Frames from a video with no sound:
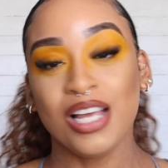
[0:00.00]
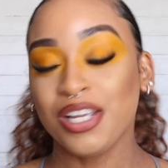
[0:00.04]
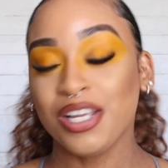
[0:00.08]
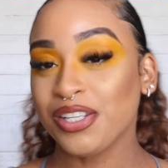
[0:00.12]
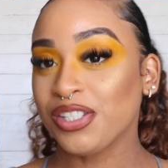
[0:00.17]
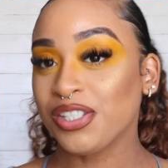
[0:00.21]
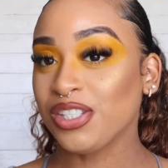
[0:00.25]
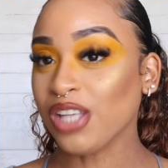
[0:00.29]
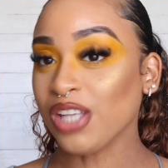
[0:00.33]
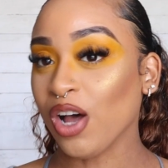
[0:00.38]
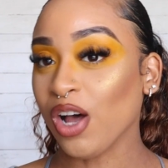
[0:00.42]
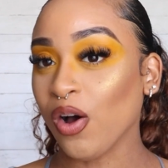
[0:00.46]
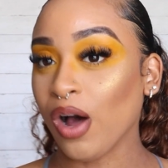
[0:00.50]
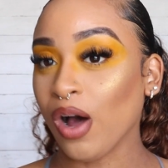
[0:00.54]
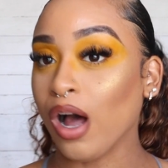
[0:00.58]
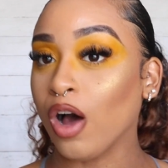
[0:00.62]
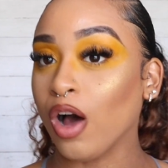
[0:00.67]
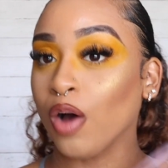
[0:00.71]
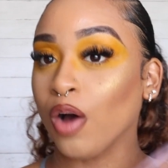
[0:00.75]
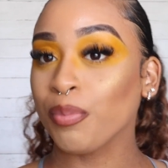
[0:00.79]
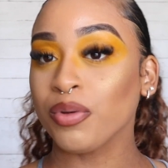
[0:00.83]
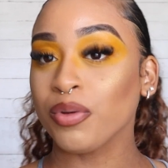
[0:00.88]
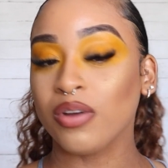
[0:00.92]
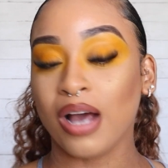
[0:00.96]
So I
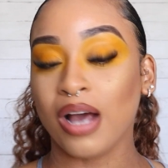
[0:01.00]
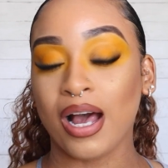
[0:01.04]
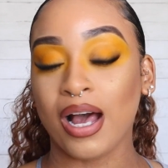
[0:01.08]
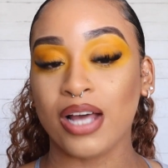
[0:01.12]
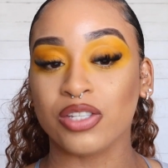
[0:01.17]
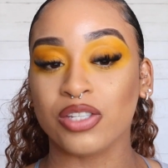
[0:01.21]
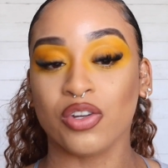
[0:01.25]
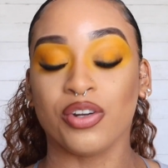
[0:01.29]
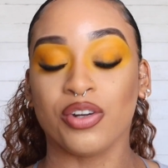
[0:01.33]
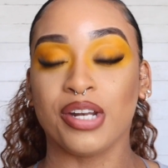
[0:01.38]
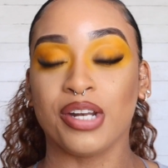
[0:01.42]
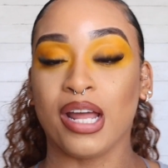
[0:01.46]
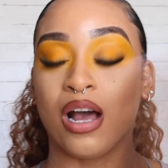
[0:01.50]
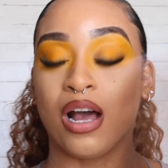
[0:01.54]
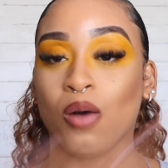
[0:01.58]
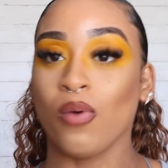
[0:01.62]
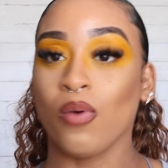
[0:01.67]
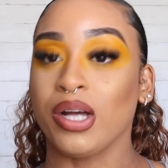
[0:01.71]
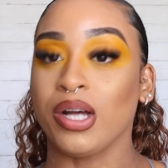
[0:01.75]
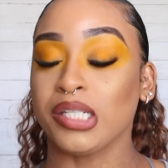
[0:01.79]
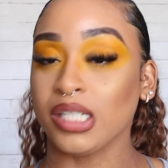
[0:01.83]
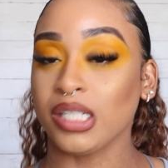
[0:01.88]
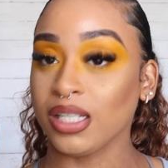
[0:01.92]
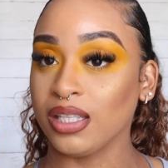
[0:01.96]
hope you guys are now
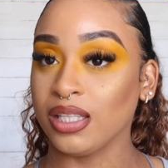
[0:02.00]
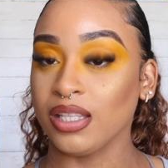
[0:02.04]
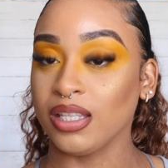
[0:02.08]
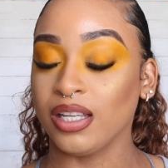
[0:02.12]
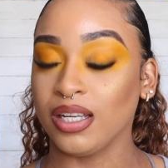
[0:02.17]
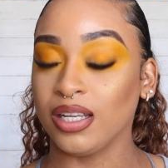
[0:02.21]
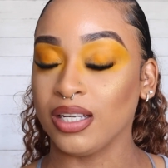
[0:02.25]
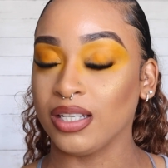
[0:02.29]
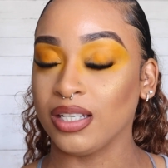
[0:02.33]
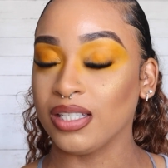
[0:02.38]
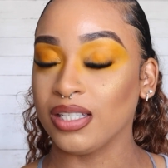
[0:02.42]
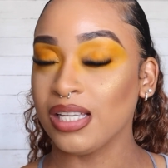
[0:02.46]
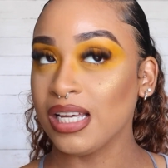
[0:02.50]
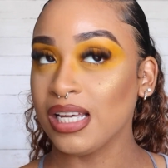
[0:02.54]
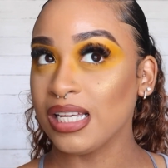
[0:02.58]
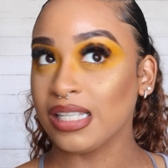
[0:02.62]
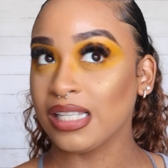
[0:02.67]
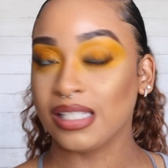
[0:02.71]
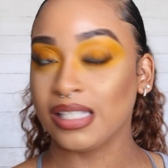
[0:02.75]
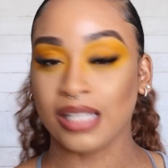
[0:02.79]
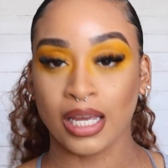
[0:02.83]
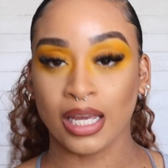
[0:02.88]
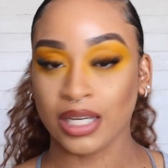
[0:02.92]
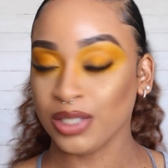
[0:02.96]
watching the
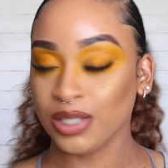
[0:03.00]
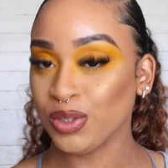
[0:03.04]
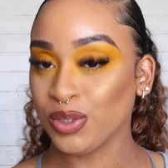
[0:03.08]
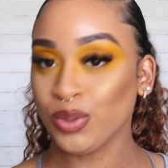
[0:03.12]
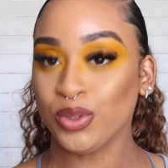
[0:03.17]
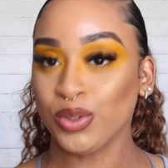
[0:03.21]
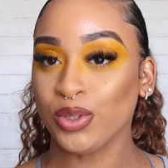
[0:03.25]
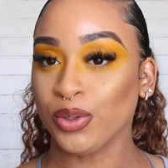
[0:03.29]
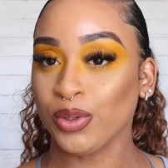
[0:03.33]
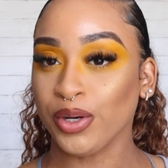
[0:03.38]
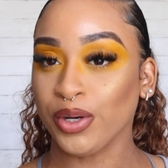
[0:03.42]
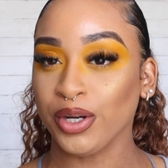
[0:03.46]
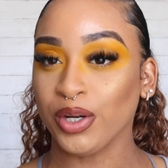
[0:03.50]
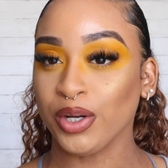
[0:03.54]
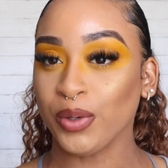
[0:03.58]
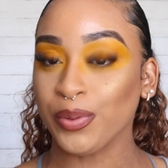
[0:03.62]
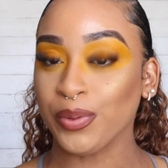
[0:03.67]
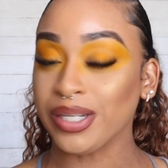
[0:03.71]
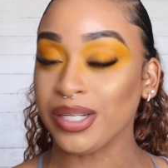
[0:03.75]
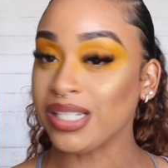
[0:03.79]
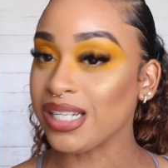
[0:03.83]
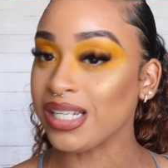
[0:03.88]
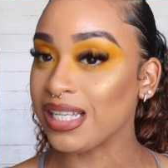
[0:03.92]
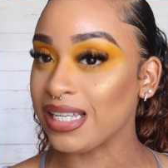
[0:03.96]
second tutorial,
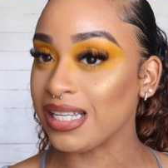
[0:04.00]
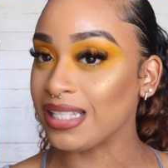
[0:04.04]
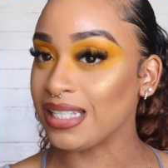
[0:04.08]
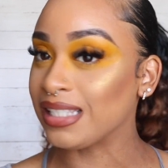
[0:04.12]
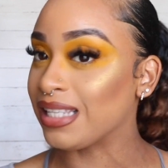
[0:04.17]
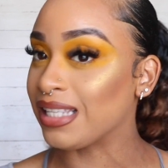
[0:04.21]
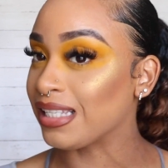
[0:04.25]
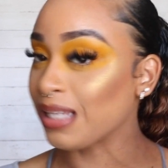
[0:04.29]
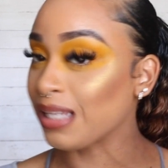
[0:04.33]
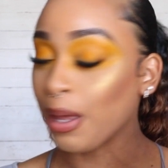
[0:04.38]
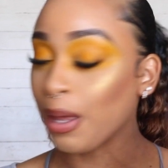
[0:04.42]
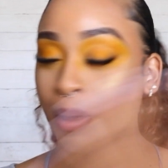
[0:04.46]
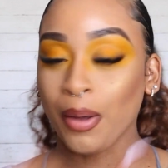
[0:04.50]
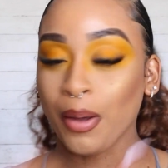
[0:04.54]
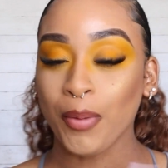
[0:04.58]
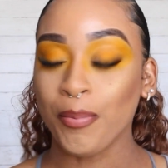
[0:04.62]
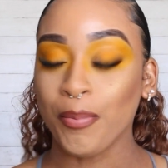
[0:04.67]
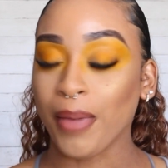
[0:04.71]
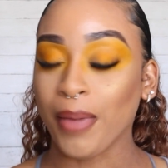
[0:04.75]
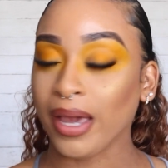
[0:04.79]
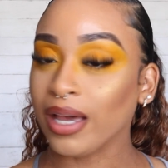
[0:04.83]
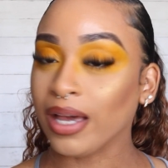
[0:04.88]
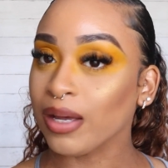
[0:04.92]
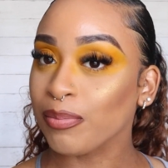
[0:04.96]
which is this
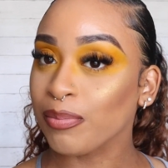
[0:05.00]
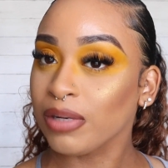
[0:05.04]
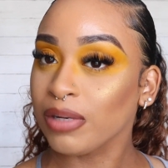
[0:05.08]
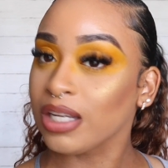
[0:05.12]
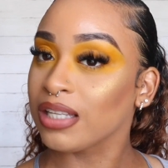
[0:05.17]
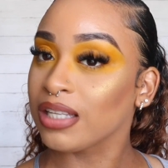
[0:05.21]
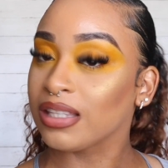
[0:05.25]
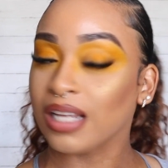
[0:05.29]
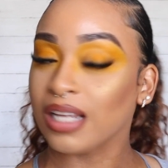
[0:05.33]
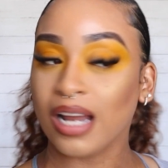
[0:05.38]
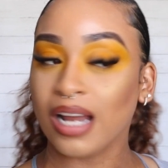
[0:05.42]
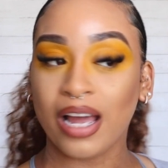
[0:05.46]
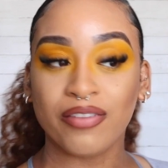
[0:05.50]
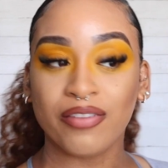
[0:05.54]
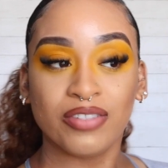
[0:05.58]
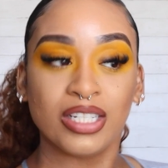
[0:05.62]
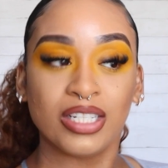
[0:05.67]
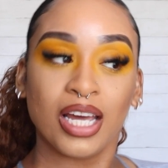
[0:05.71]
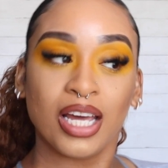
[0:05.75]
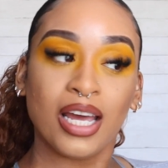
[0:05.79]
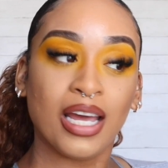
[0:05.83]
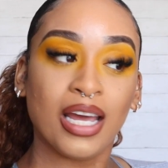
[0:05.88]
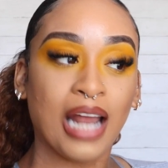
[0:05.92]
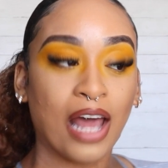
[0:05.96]
makeup look that I've
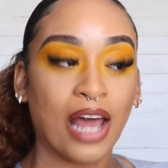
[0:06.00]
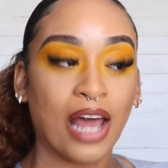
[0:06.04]
done.